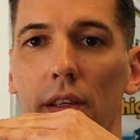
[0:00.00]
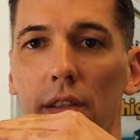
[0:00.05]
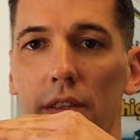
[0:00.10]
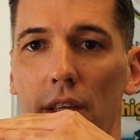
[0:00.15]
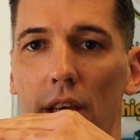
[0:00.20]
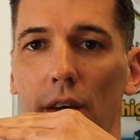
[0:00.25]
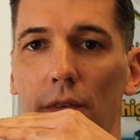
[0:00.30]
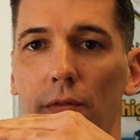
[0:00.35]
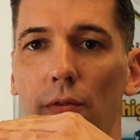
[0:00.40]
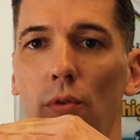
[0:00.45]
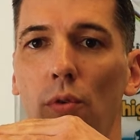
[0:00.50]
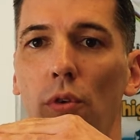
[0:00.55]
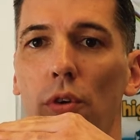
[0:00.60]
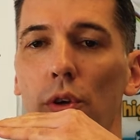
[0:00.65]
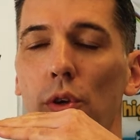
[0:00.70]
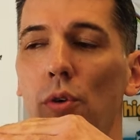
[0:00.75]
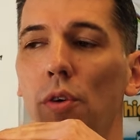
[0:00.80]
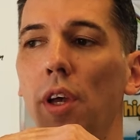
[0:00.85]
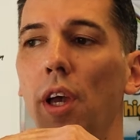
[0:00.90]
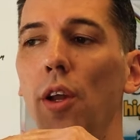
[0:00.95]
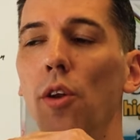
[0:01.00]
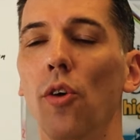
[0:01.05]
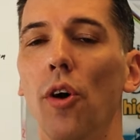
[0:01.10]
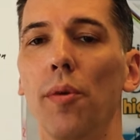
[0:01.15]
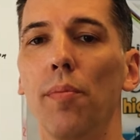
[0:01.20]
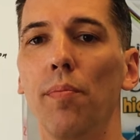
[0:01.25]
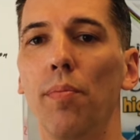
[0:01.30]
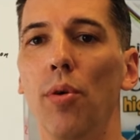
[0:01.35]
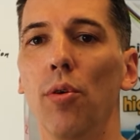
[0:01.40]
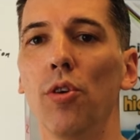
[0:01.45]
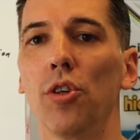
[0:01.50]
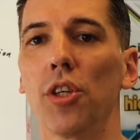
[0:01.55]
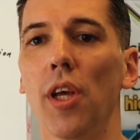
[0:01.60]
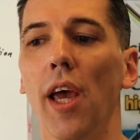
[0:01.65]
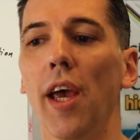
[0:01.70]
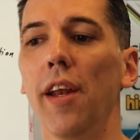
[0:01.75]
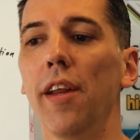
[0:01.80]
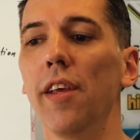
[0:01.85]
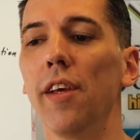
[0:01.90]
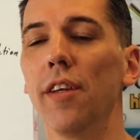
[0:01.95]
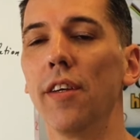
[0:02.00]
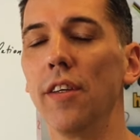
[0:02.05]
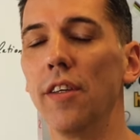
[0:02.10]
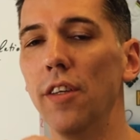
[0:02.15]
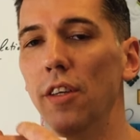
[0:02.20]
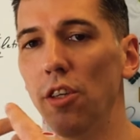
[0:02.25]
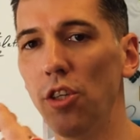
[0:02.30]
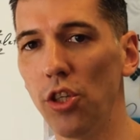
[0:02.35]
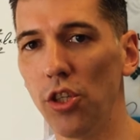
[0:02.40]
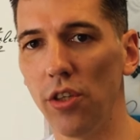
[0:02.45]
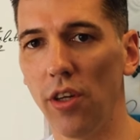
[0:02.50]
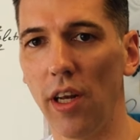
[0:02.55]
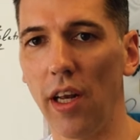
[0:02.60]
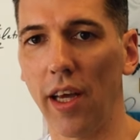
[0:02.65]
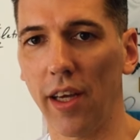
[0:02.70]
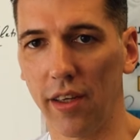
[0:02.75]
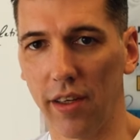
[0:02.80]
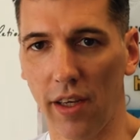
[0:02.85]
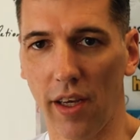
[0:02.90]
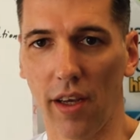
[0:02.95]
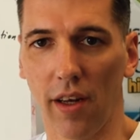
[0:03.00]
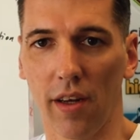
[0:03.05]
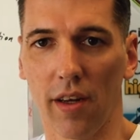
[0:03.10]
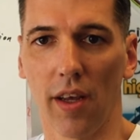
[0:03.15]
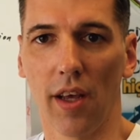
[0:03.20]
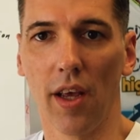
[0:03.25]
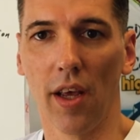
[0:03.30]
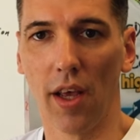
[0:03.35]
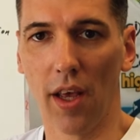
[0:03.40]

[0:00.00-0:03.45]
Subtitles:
Therefore, you cannot push any additional lactate